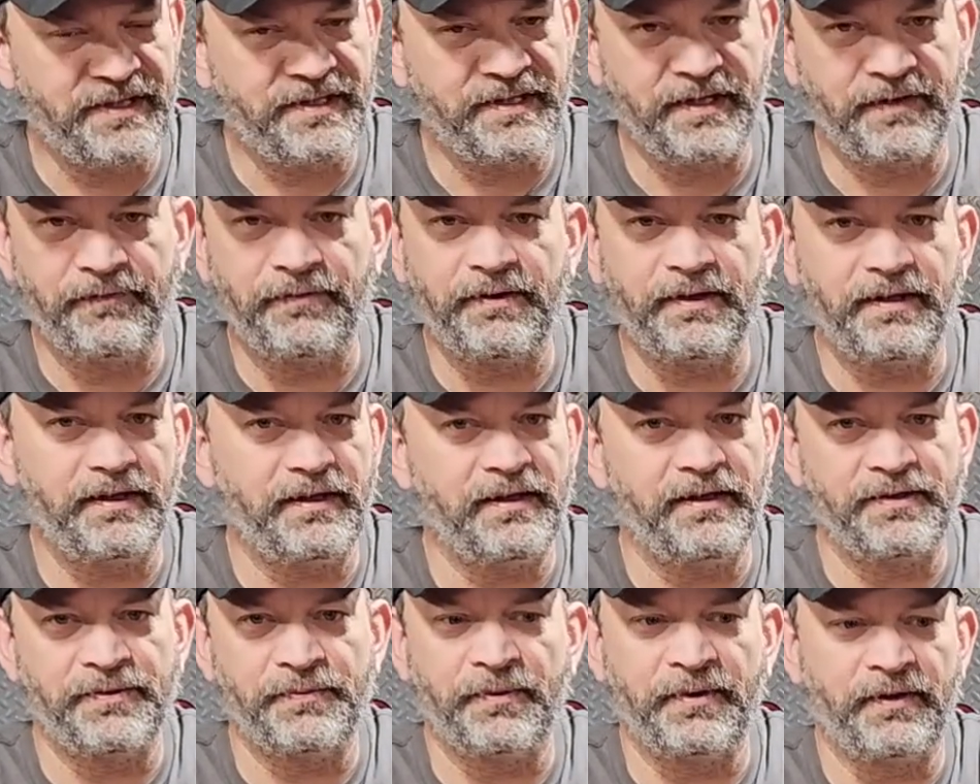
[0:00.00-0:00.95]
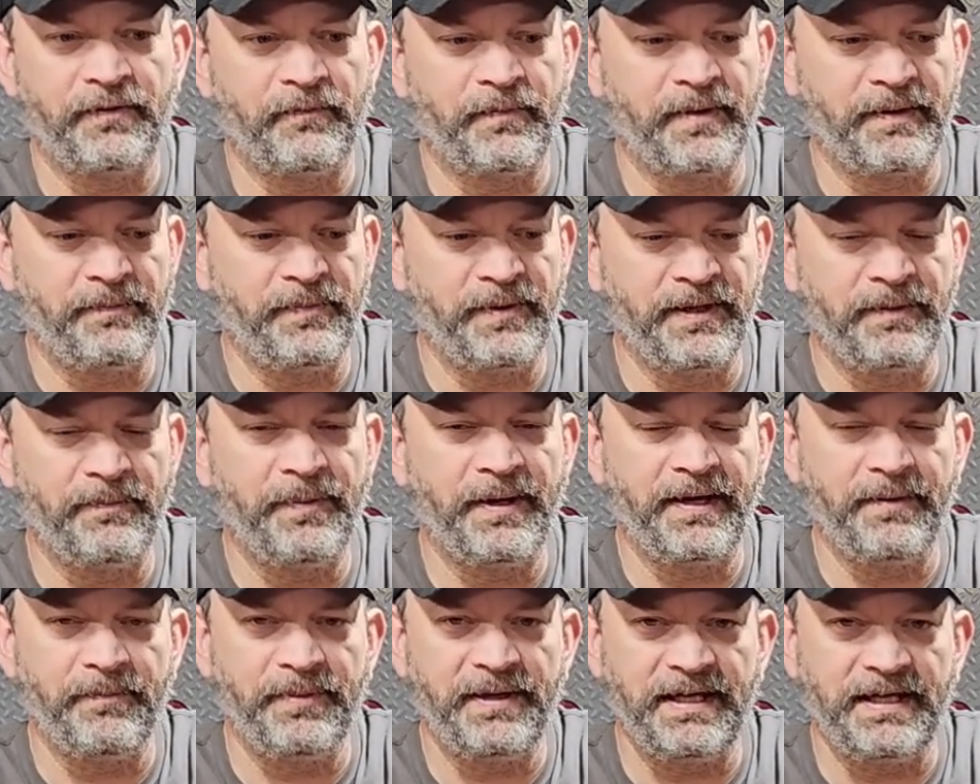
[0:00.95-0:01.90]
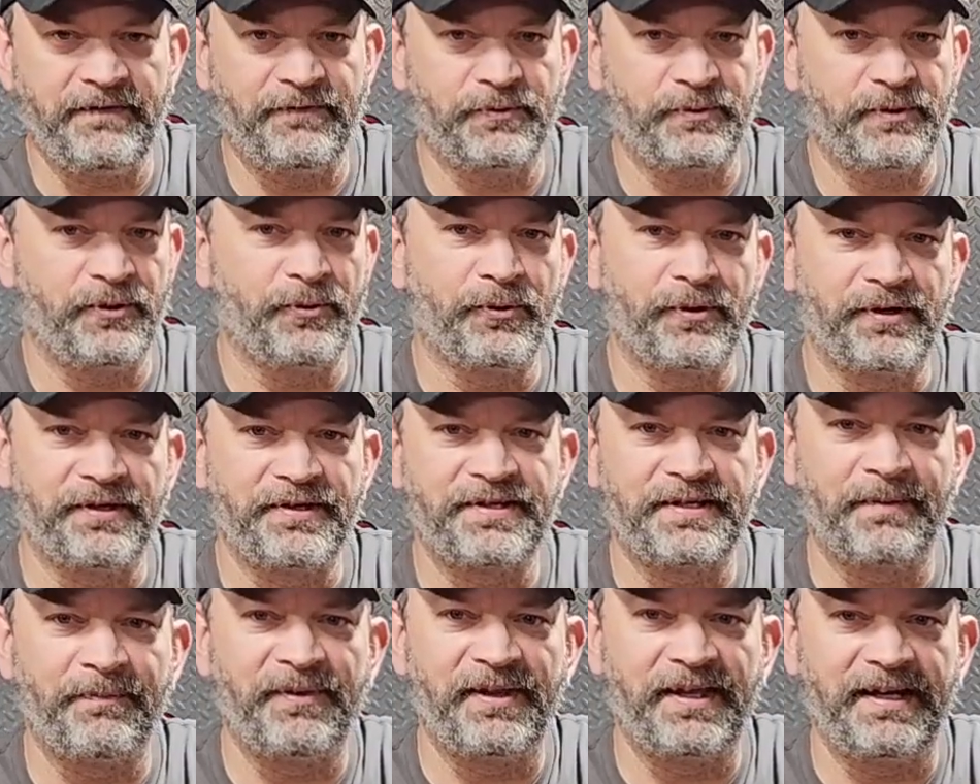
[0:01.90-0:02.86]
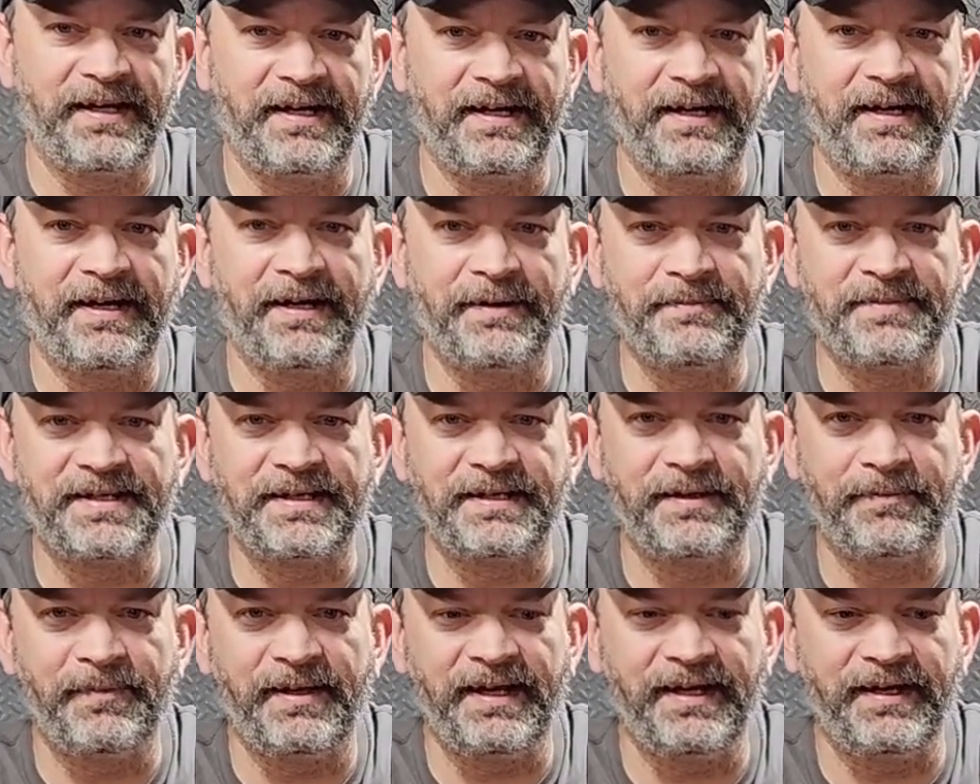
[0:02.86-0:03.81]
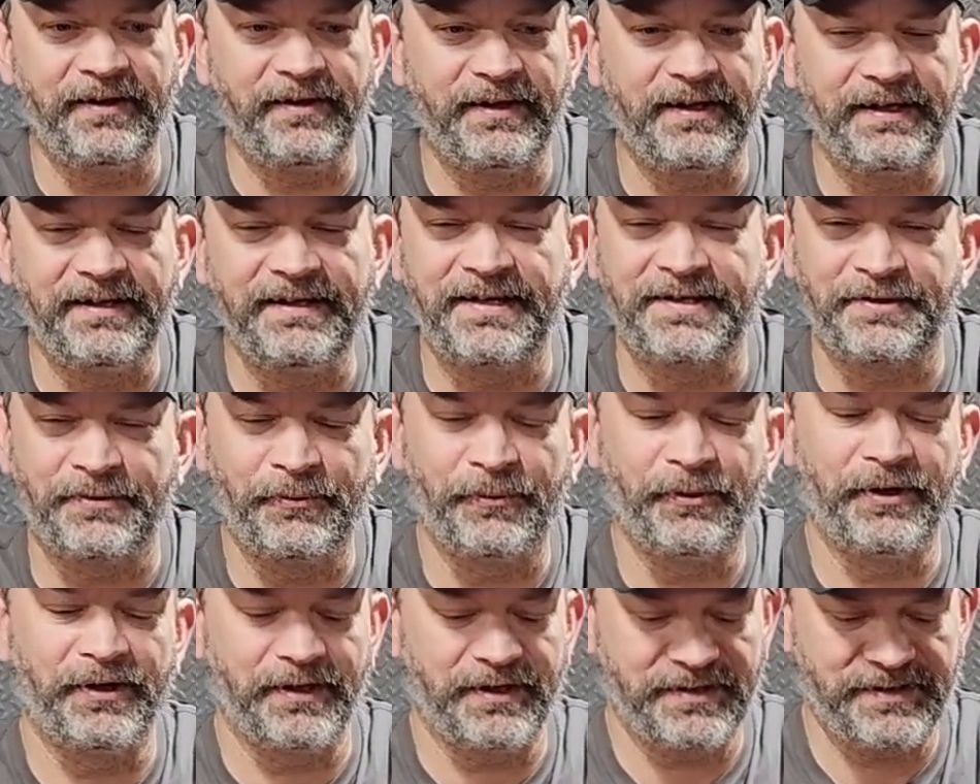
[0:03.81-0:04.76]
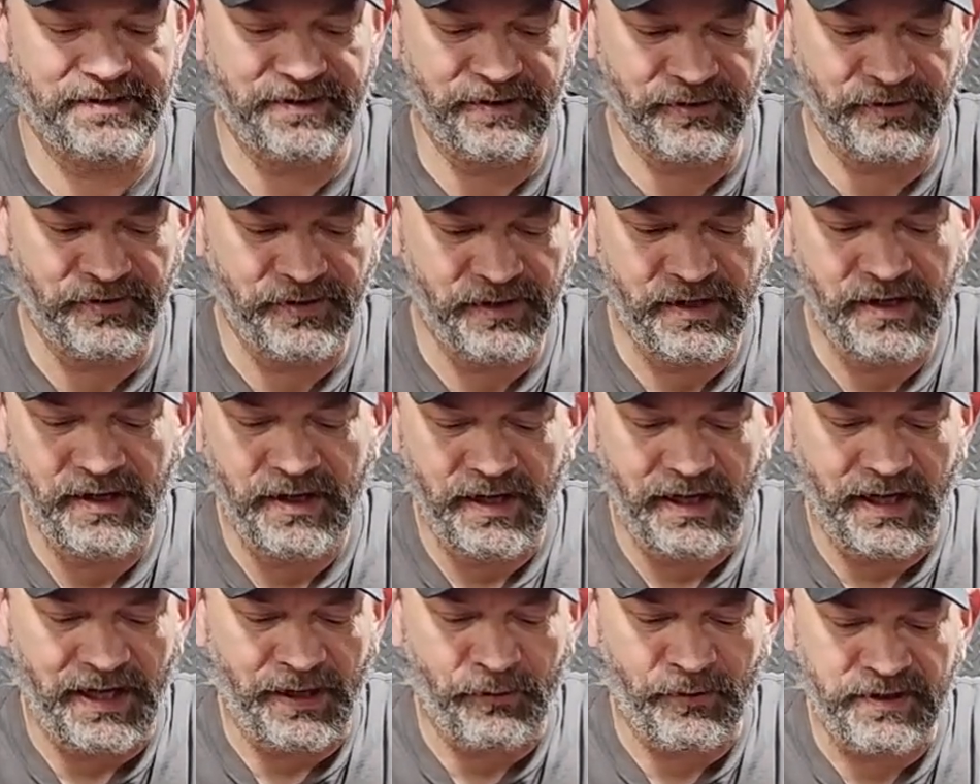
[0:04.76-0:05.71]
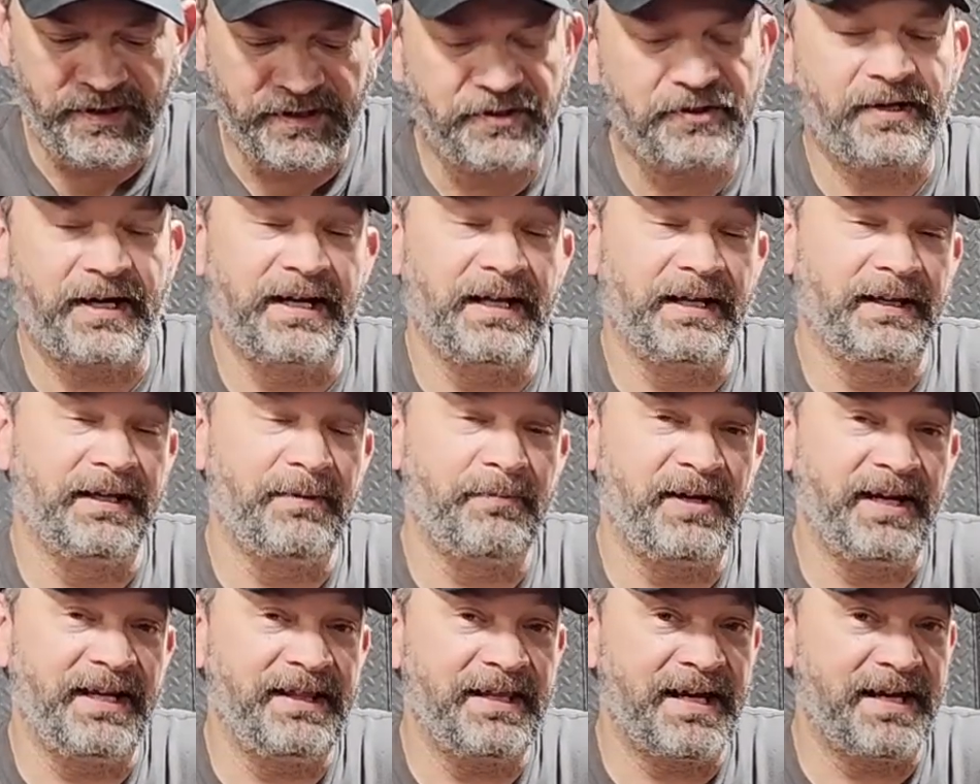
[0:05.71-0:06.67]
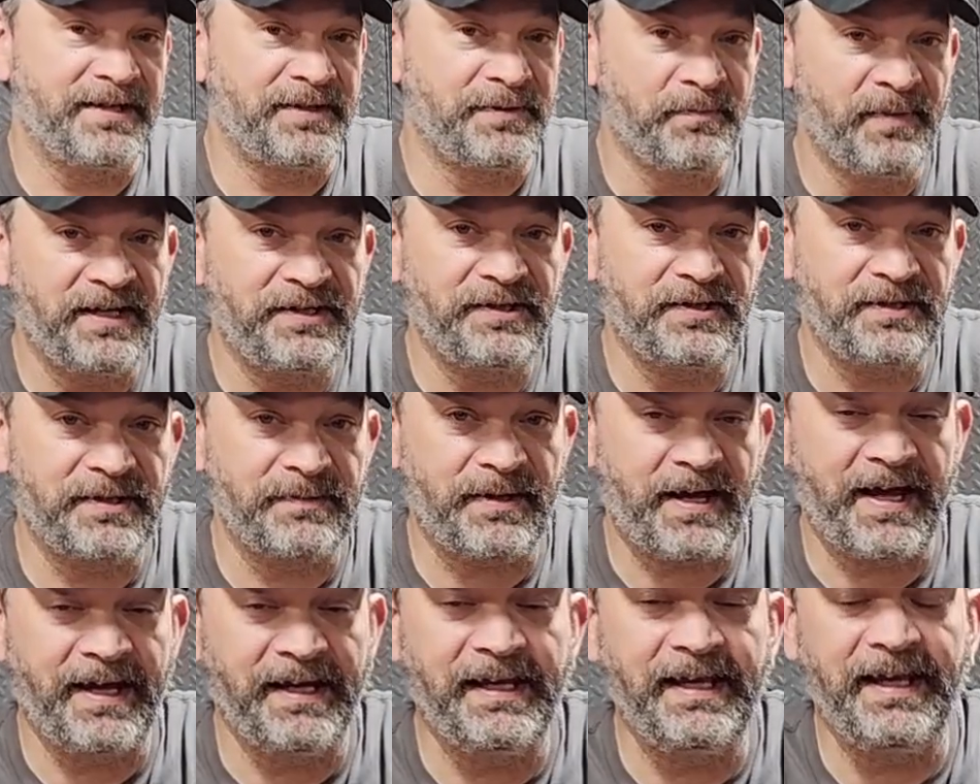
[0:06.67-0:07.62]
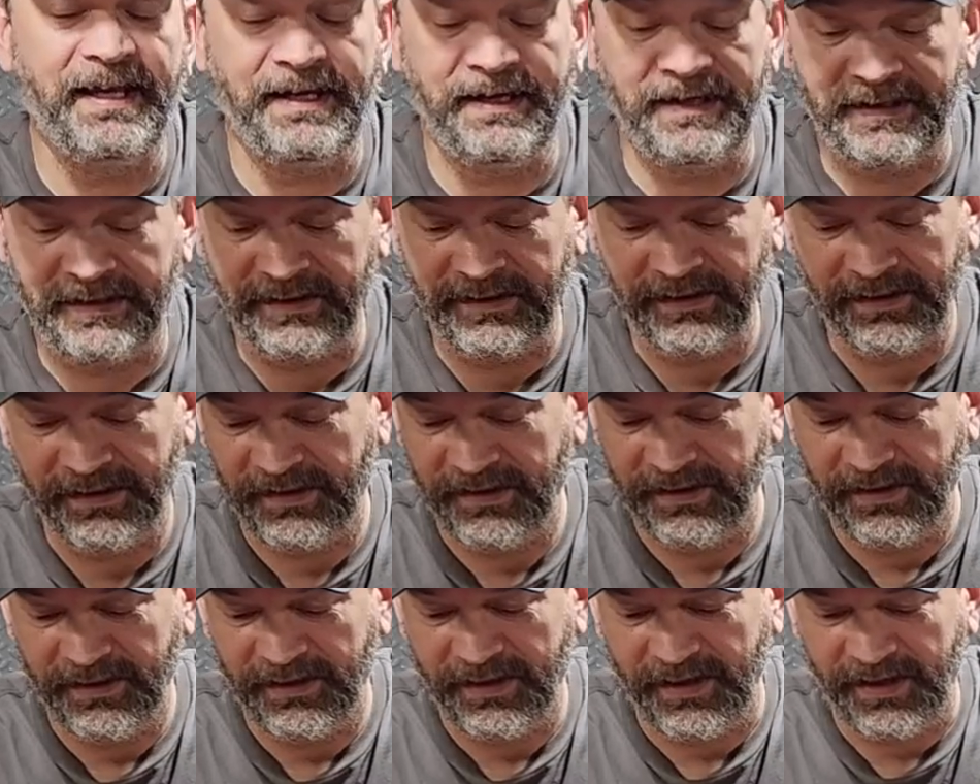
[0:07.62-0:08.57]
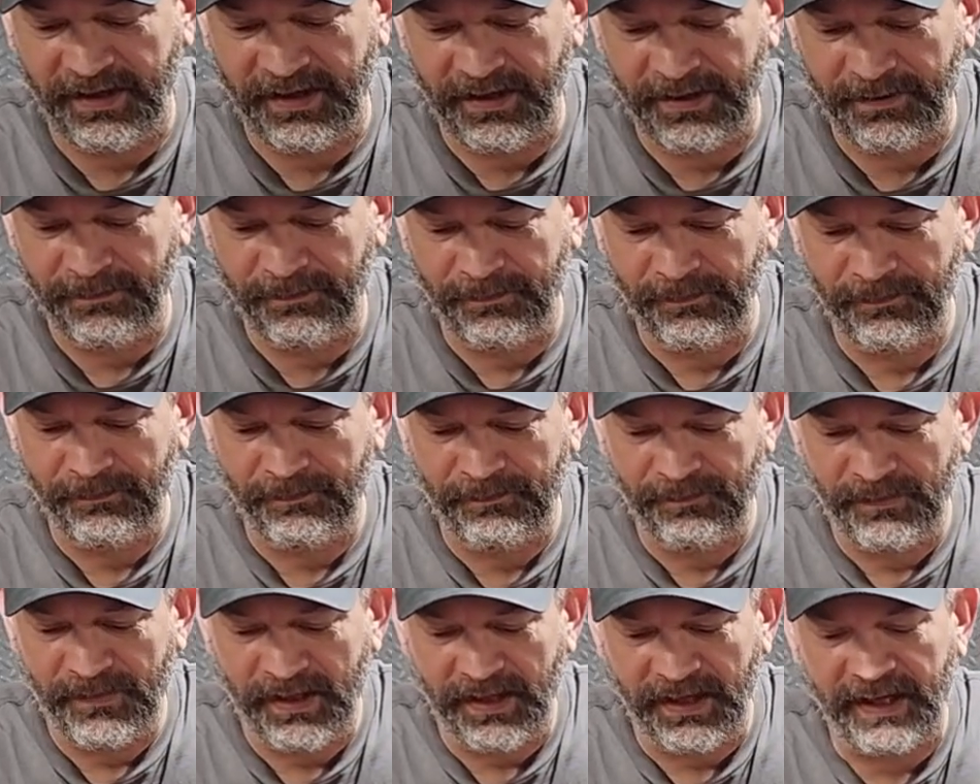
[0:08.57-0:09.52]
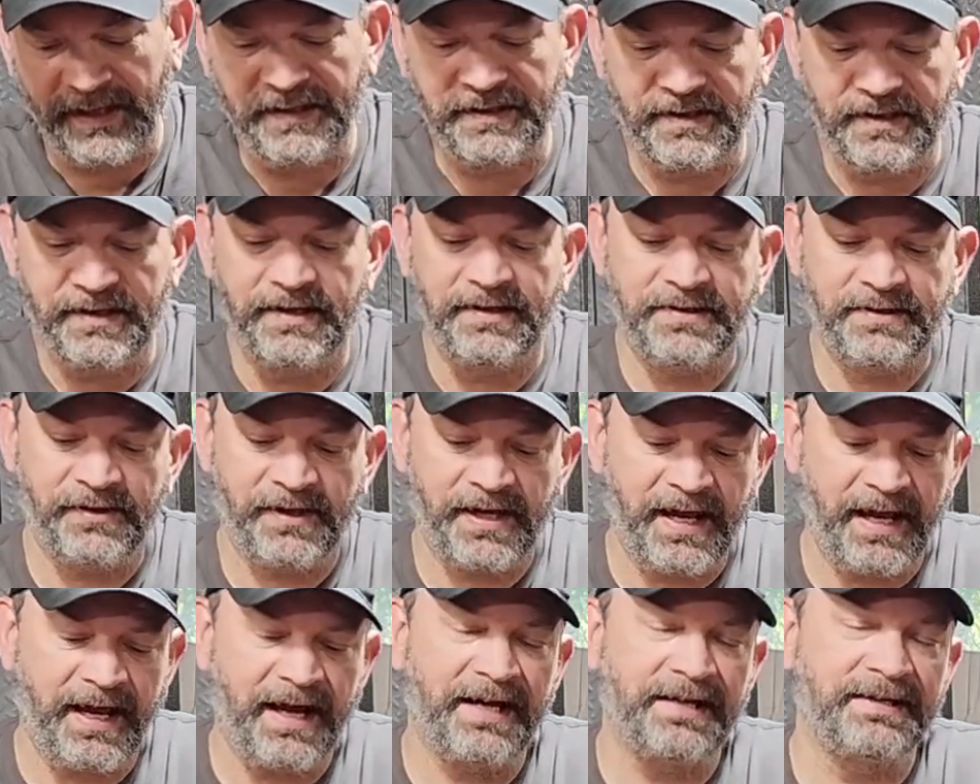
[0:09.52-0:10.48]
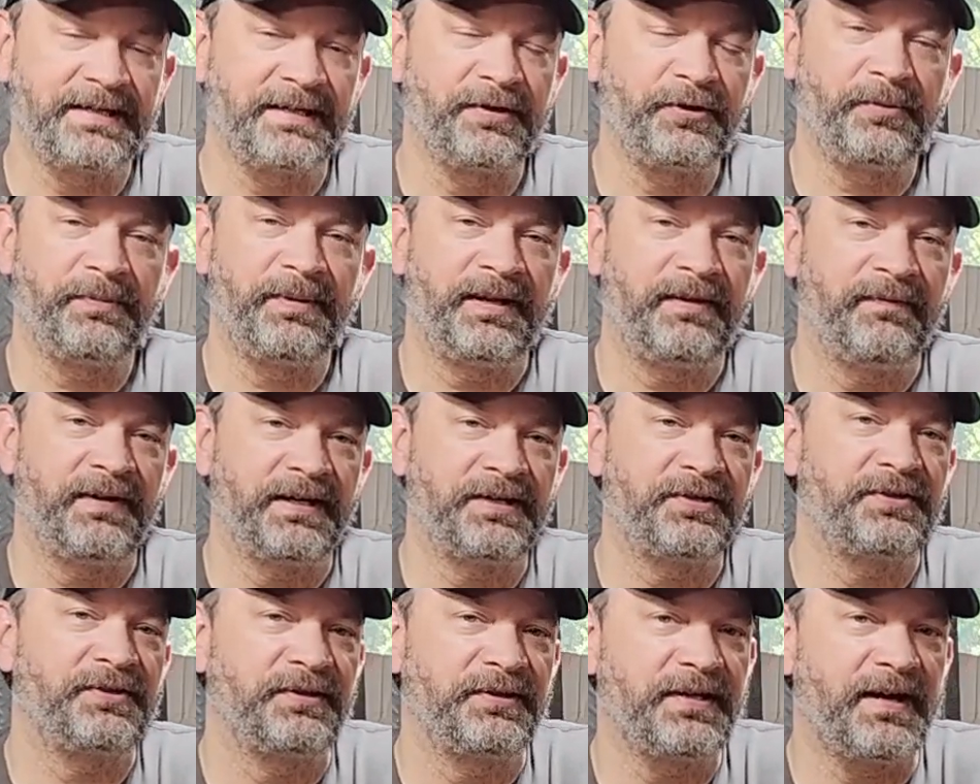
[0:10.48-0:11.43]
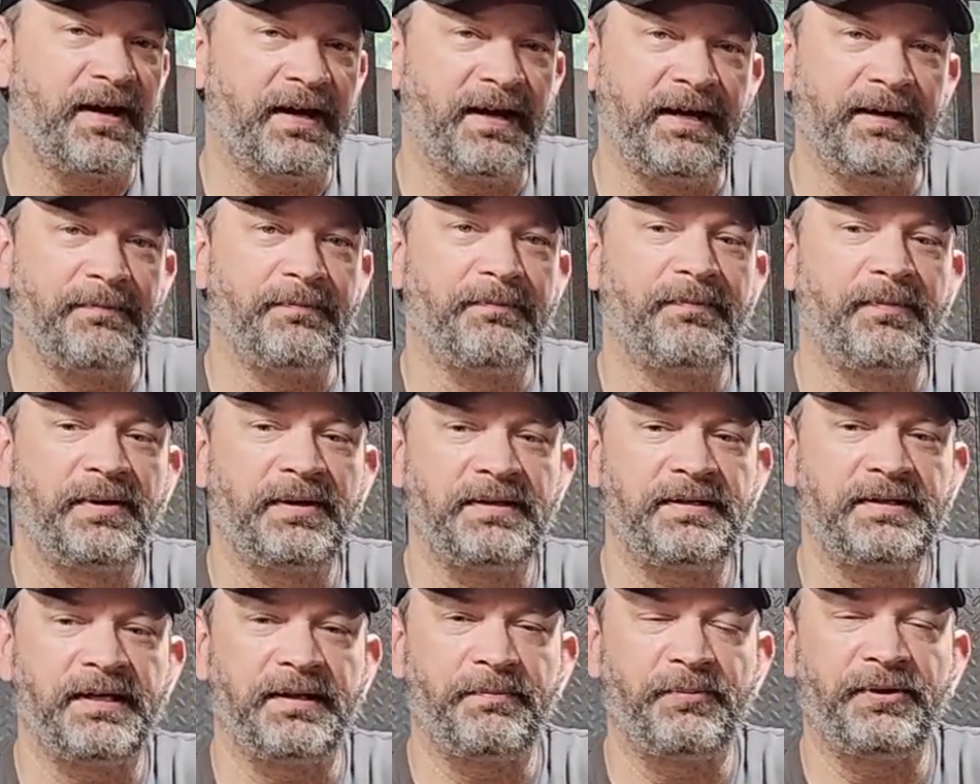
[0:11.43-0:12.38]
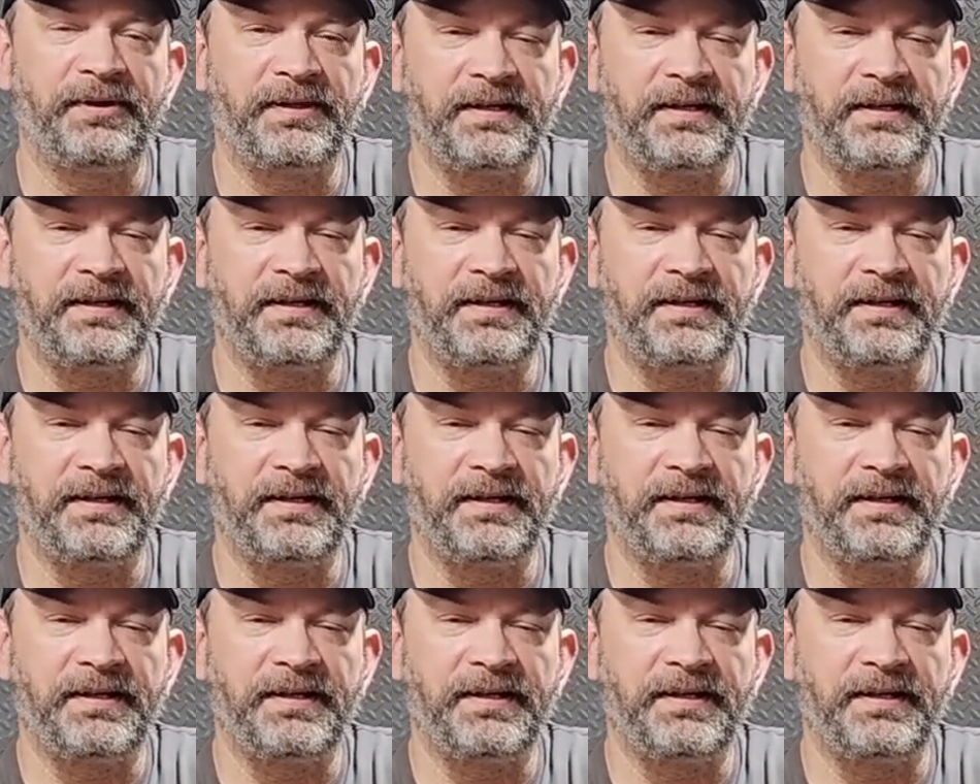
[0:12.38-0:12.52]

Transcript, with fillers: stuff is one of my big pet peeves when you order something and it comes in the mail and it doesn't work. So I wanted to try to eliminate that as much as I can. Um, and, and so that adds a little bit of extra time to put